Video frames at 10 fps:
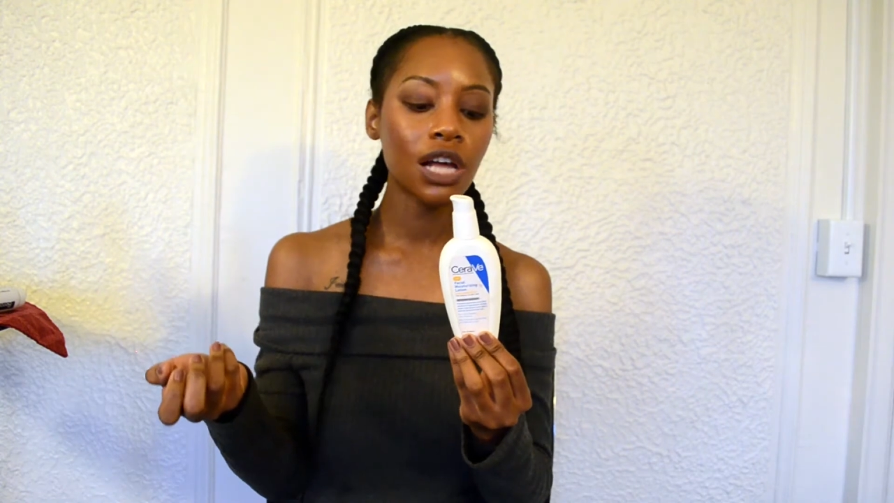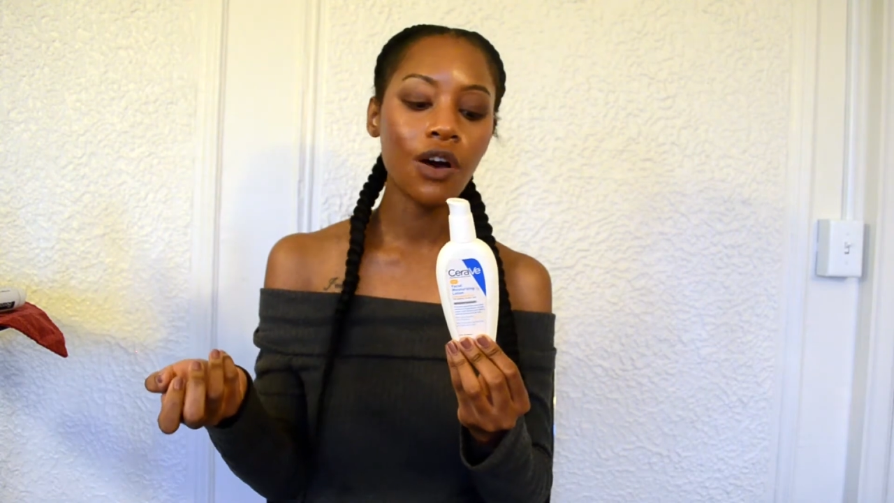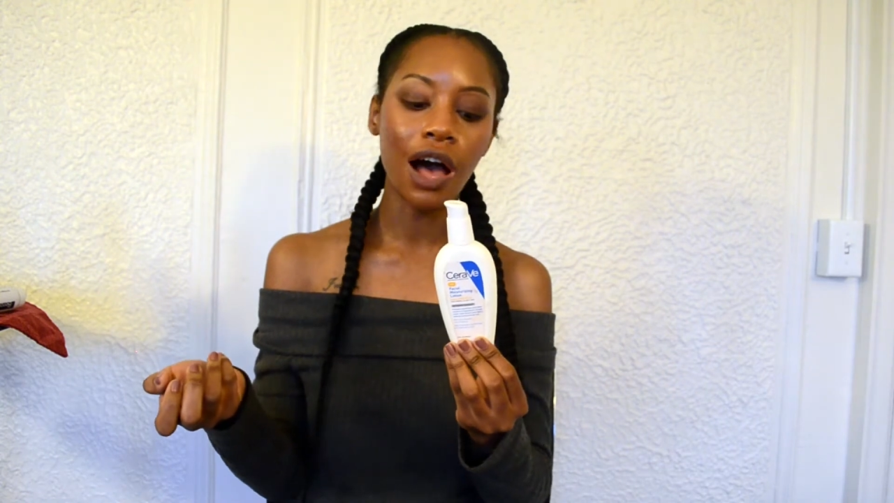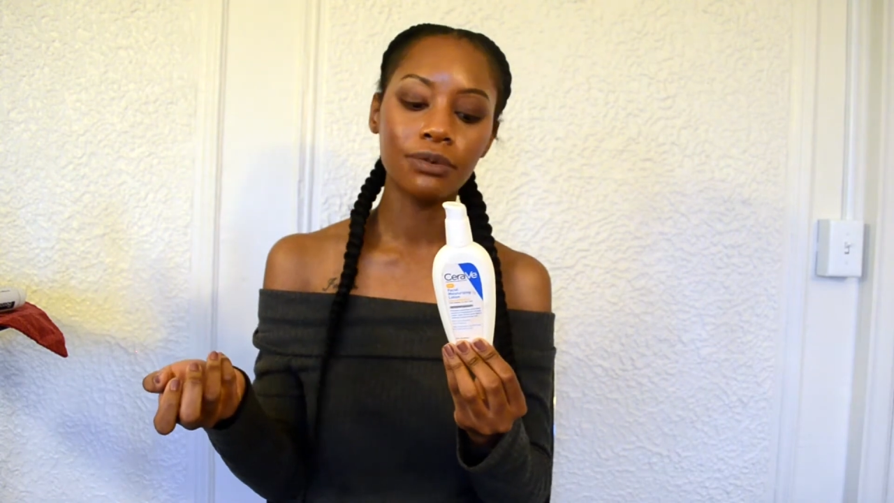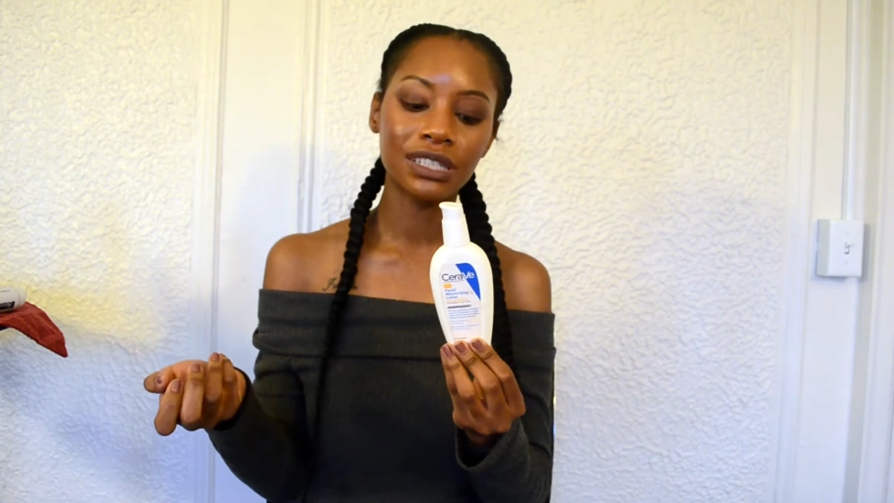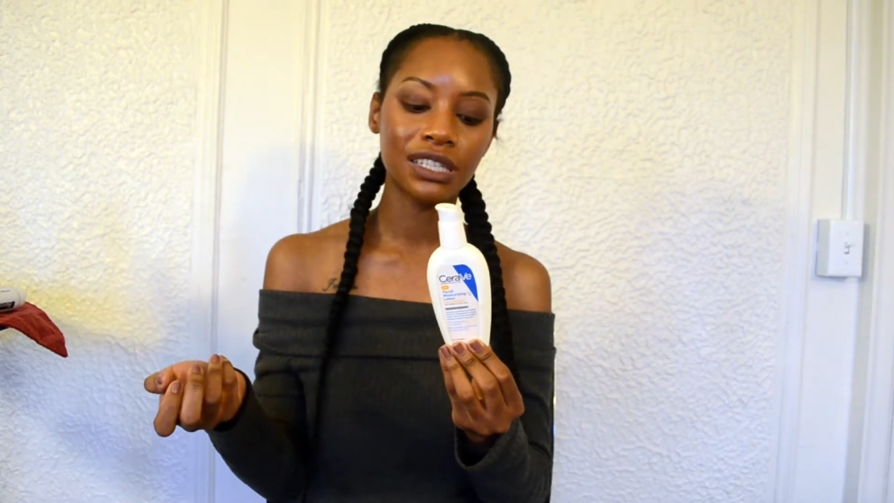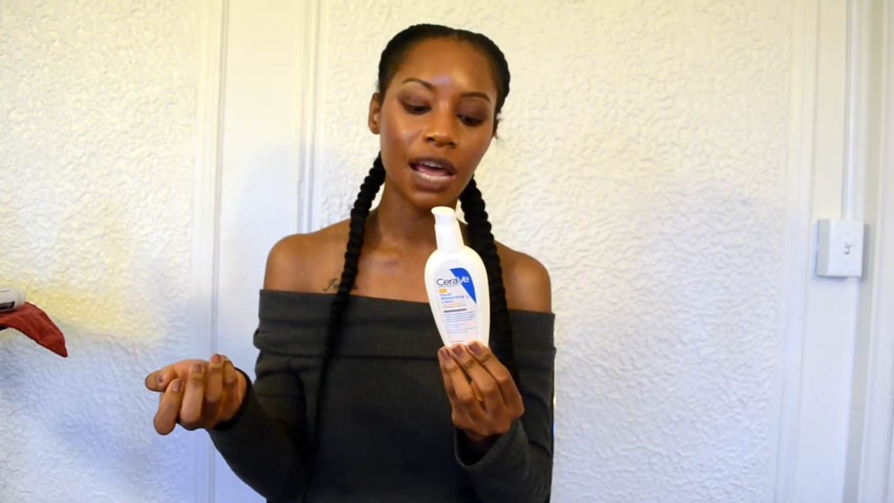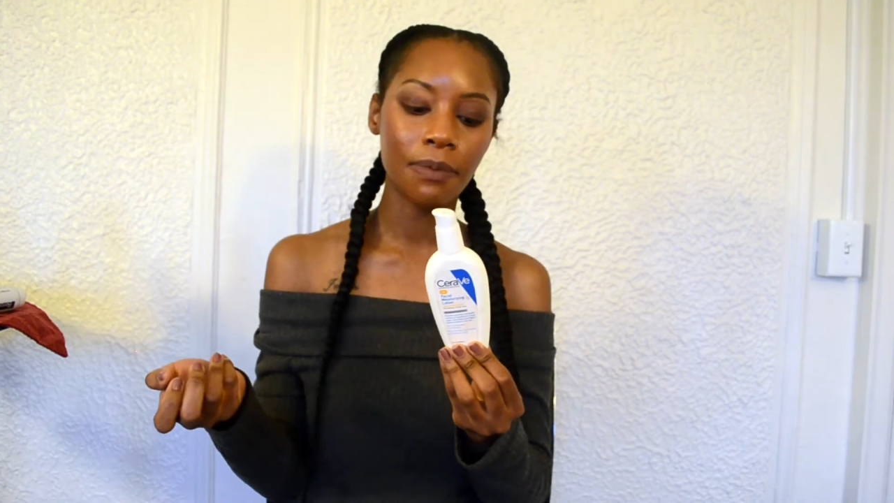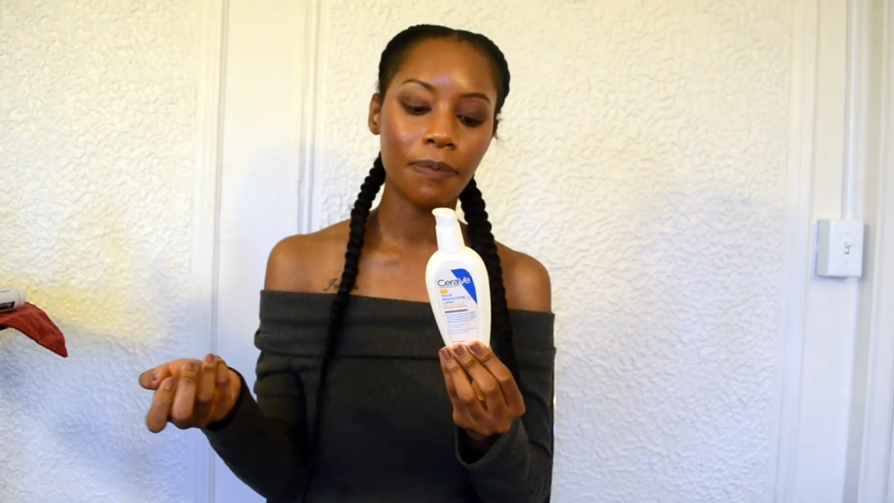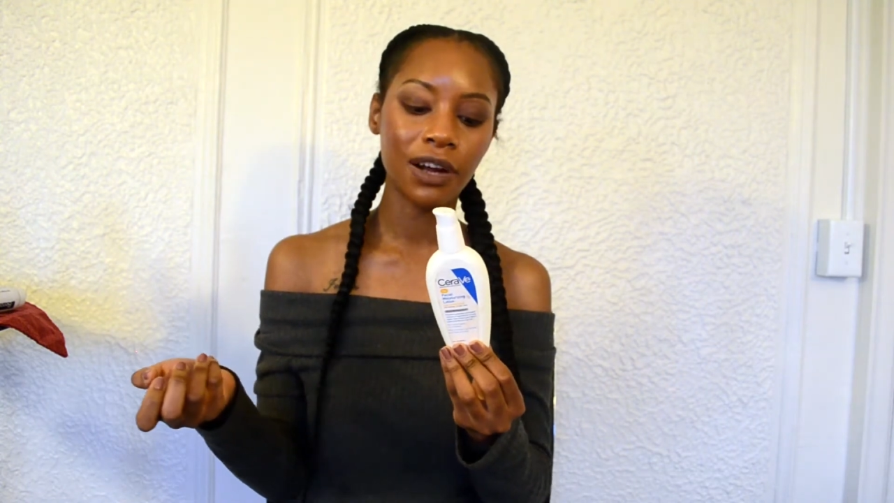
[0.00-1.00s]
I was the
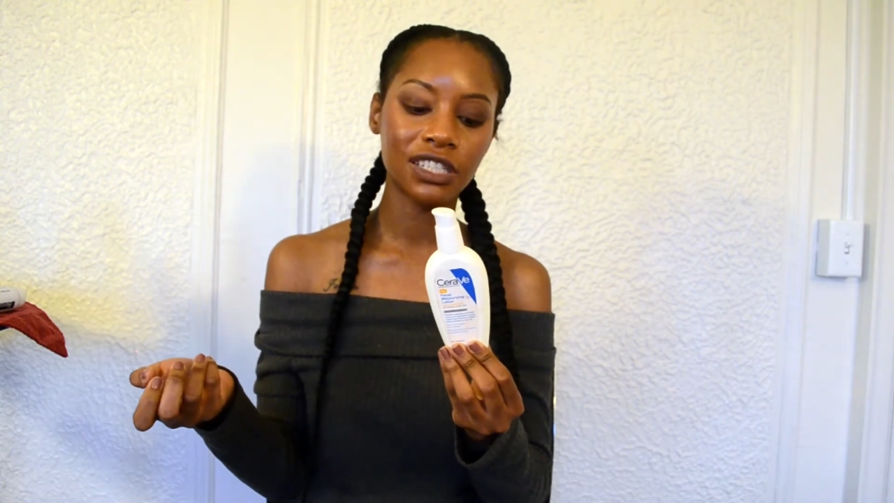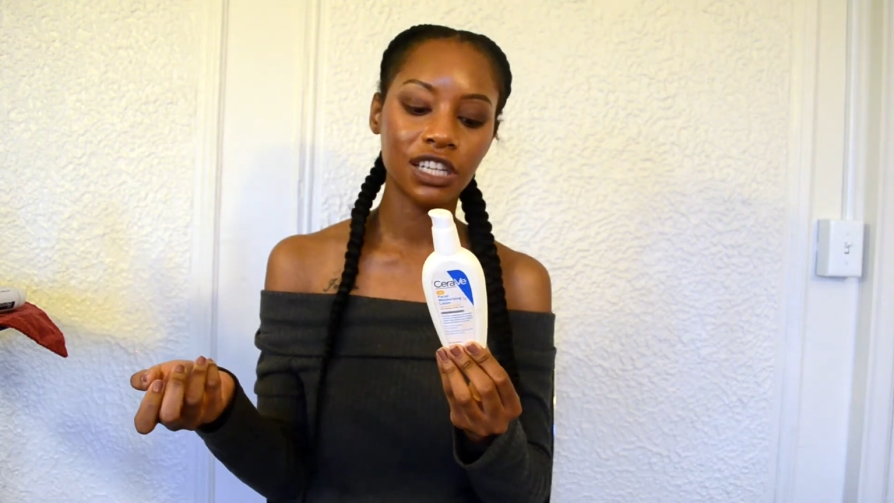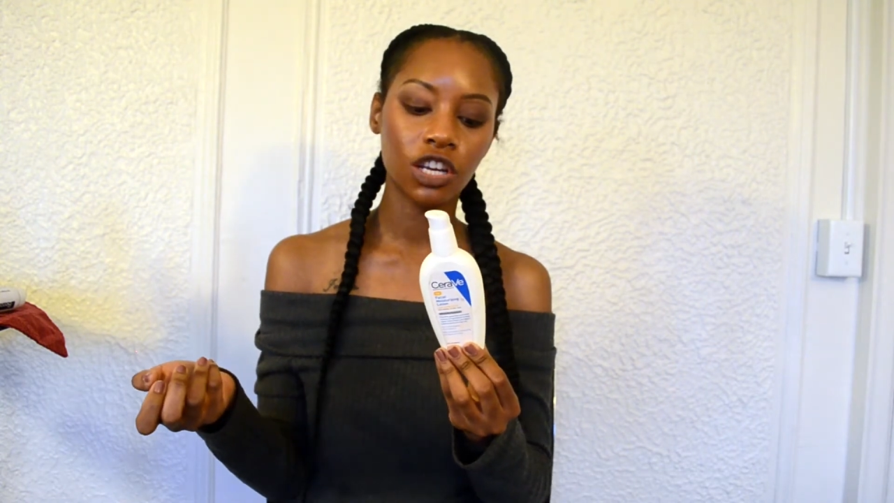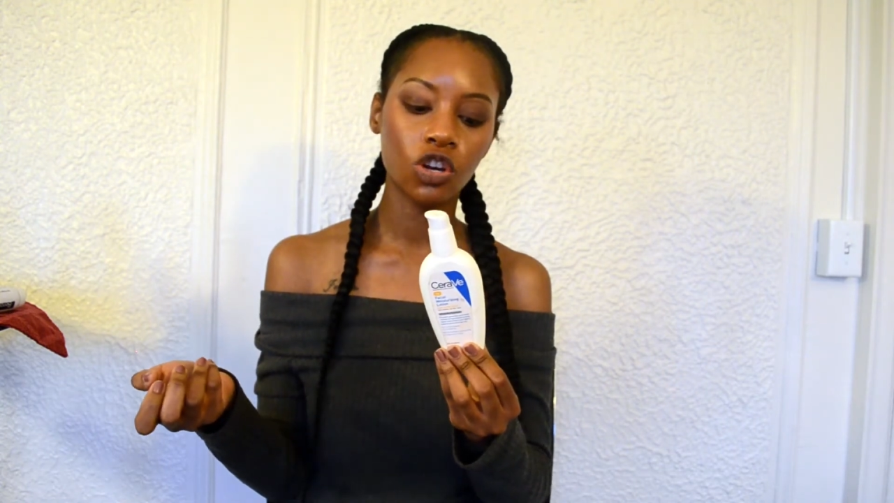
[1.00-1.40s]
type of person